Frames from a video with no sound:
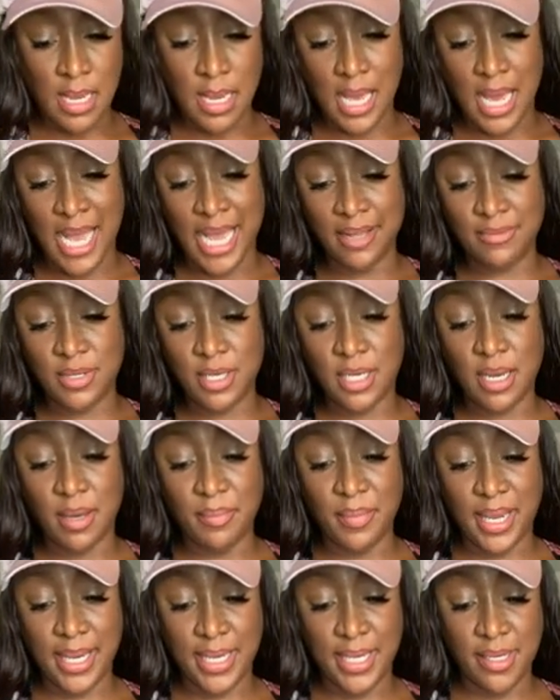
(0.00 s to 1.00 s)
I have to come
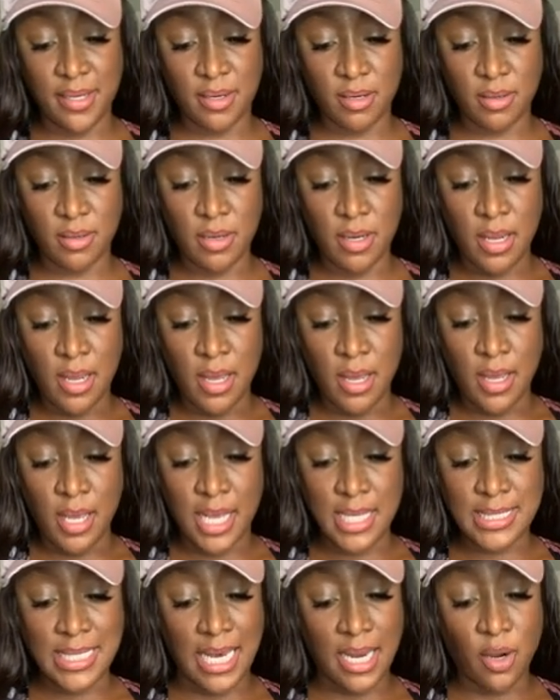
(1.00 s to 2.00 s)
back here
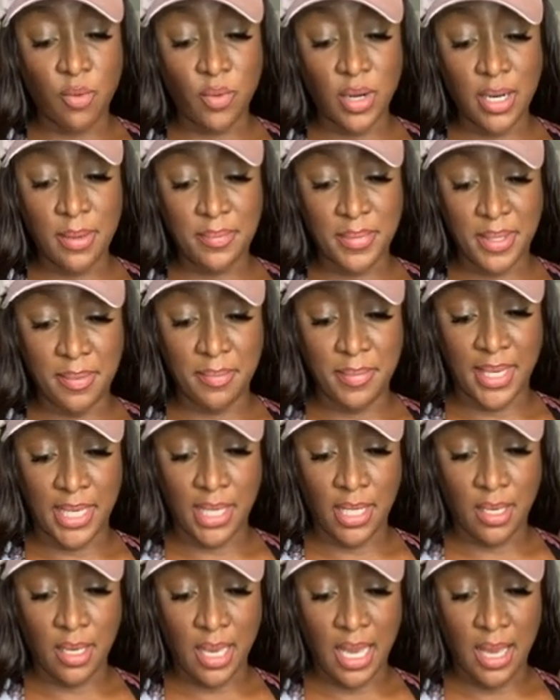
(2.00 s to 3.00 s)
because I don't want to be me.
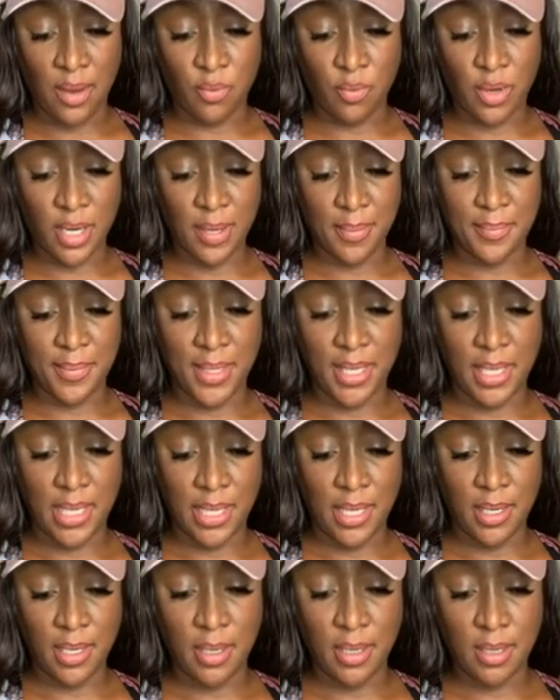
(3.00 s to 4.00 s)
I want to
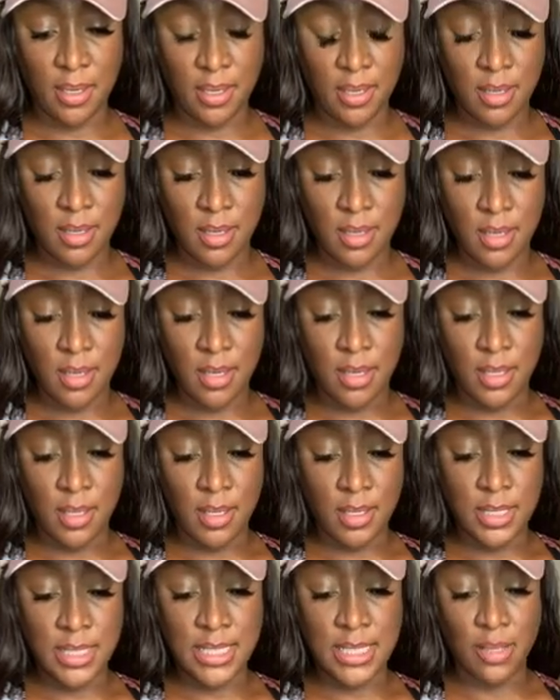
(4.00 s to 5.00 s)
be
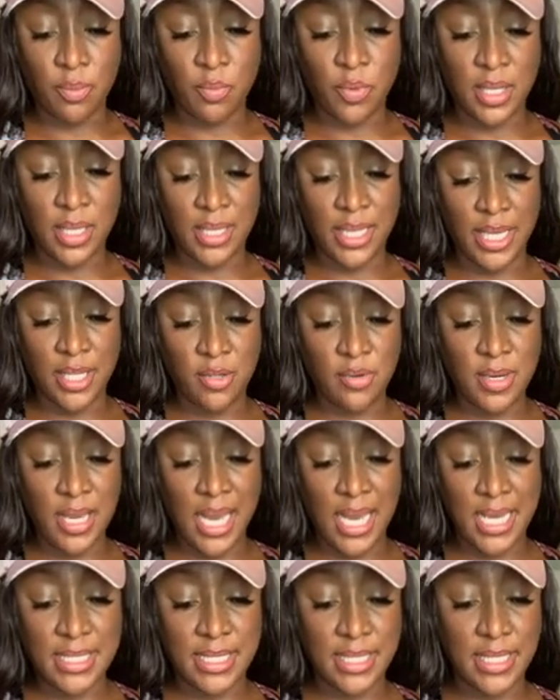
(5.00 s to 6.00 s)
someone that you
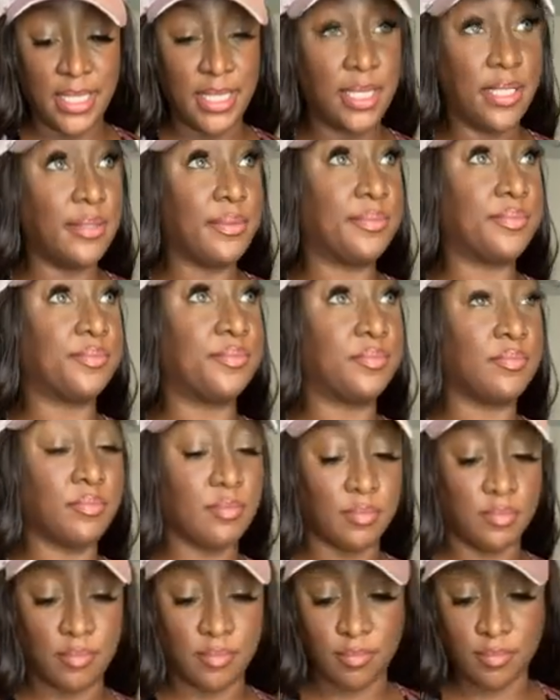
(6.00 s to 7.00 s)
guys needed.
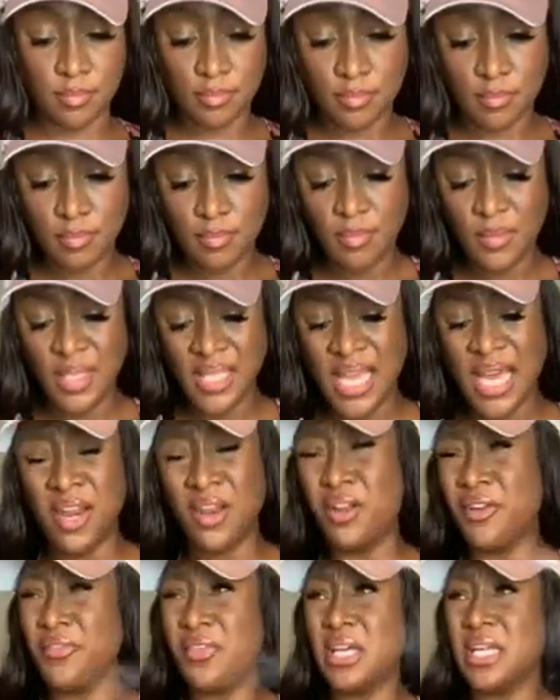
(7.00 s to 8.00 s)
I don't
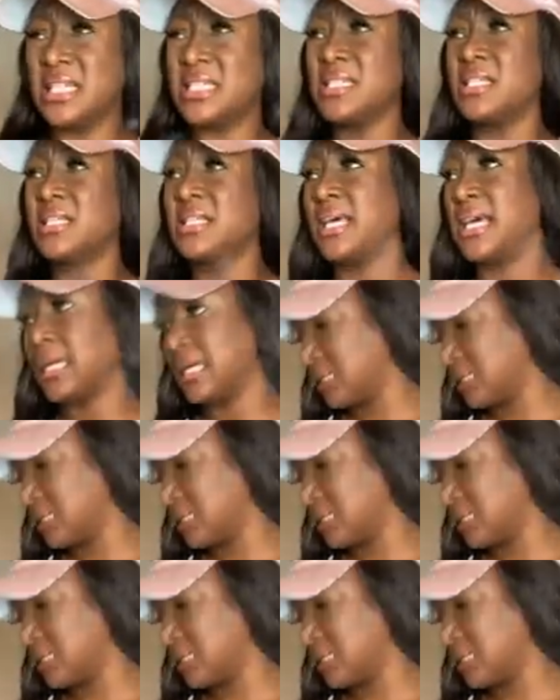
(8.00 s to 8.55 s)
know if you understood that.